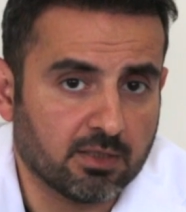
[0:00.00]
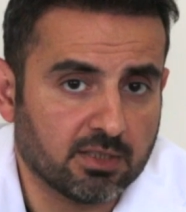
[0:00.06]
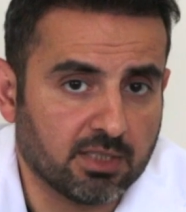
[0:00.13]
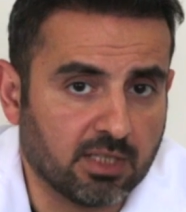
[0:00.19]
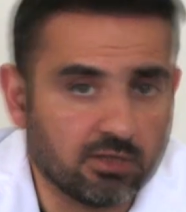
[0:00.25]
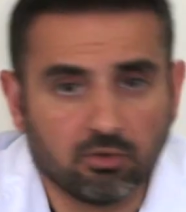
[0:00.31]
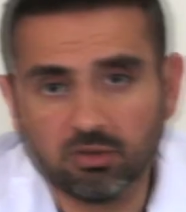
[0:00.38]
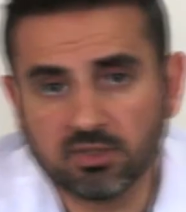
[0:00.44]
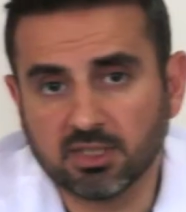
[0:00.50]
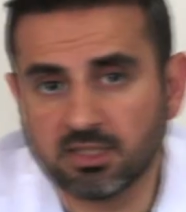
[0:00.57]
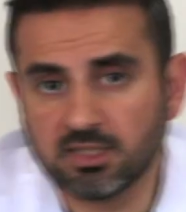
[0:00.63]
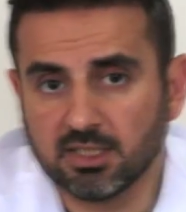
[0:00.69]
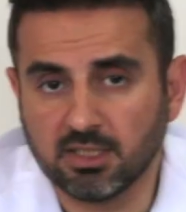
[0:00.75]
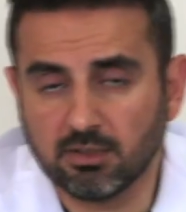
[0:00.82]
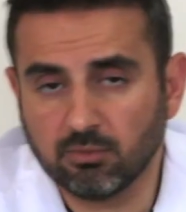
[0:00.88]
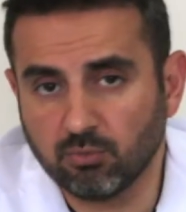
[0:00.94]

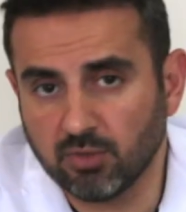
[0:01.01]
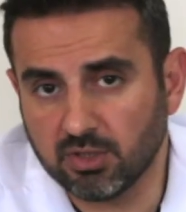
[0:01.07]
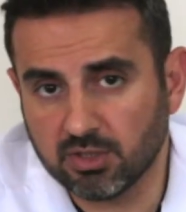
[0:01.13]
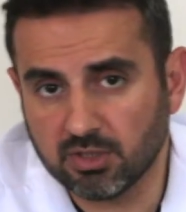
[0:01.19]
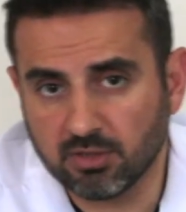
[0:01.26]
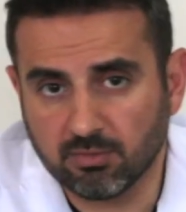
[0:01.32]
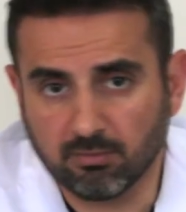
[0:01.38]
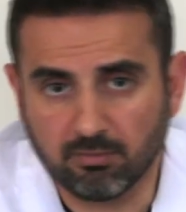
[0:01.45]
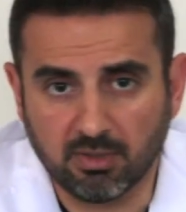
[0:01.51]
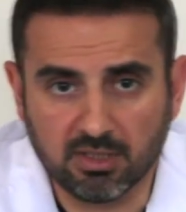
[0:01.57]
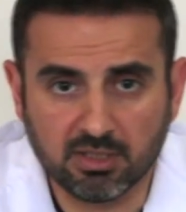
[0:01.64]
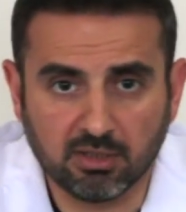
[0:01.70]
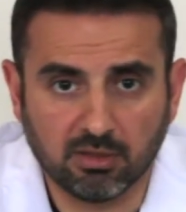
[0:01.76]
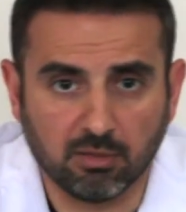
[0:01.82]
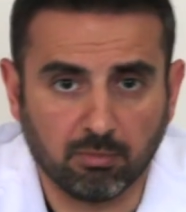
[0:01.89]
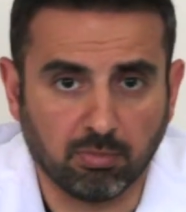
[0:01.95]
sandostatin, which
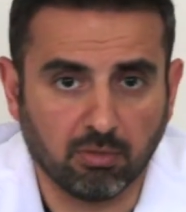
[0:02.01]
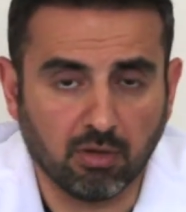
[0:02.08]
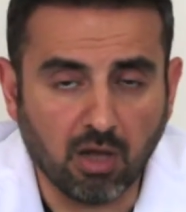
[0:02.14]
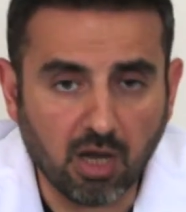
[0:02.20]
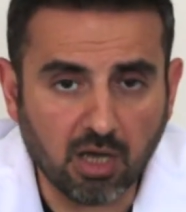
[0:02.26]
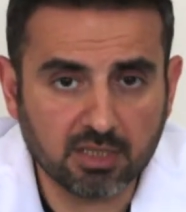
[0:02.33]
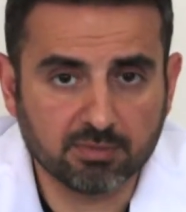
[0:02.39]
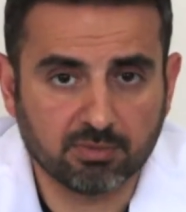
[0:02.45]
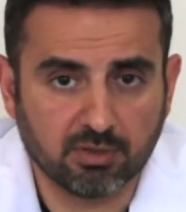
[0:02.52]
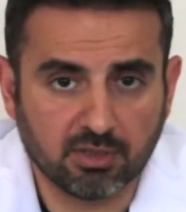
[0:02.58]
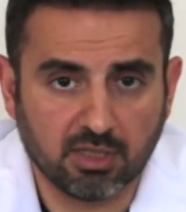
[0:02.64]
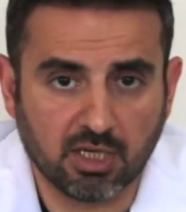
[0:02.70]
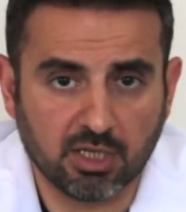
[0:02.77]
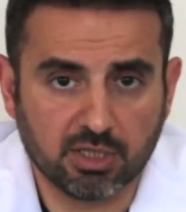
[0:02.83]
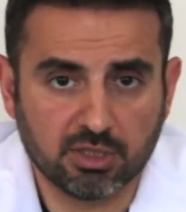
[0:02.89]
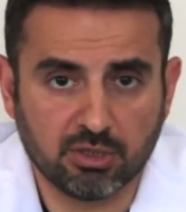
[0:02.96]
basically blocks
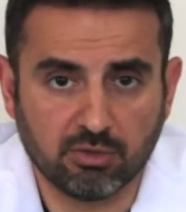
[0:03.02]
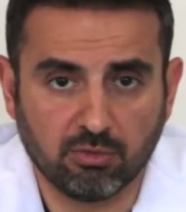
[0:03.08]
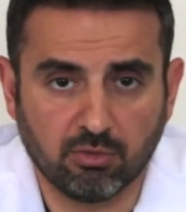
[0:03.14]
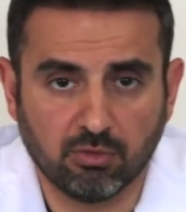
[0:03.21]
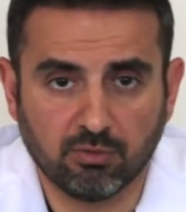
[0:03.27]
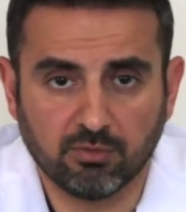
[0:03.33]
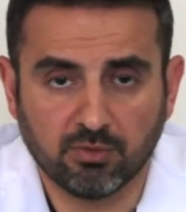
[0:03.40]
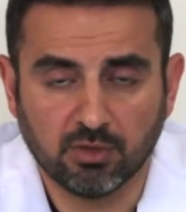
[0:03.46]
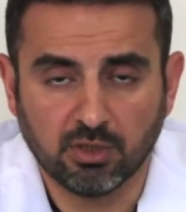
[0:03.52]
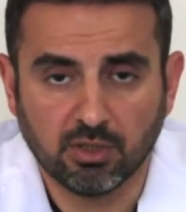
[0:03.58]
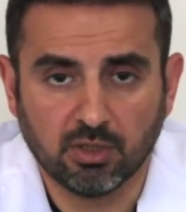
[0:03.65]
production of